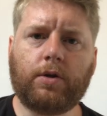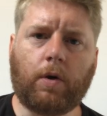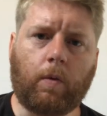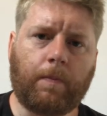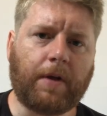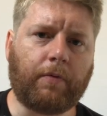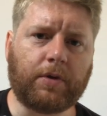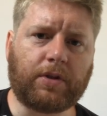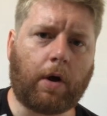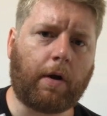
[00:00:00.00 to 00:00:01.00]
So if we
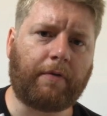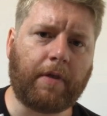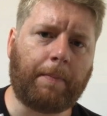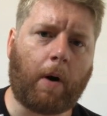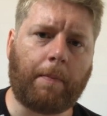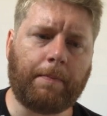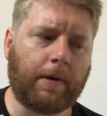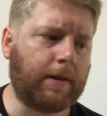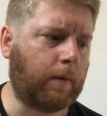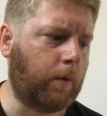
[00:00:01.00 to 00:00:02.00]
start off at the bottom
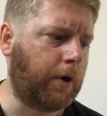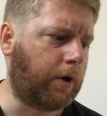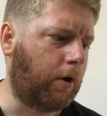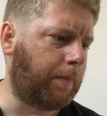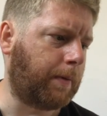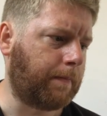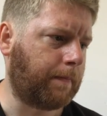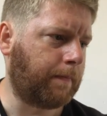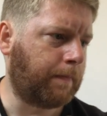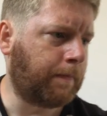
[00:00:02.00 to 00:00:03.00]
and then work up.
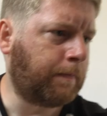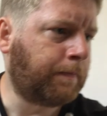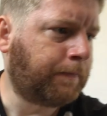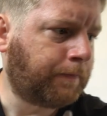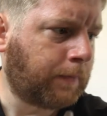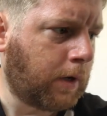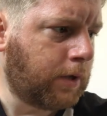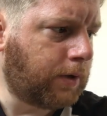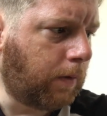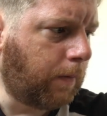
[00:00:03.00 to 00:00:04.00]

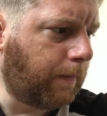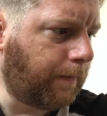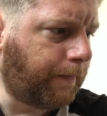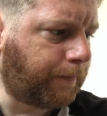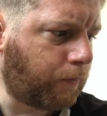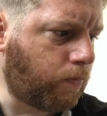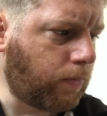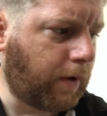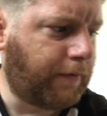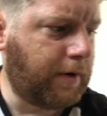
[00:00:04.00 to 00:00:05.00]
So
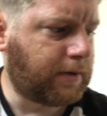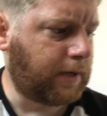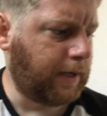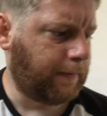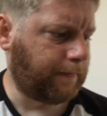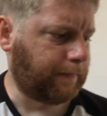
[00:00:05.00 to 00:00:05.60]
firstly,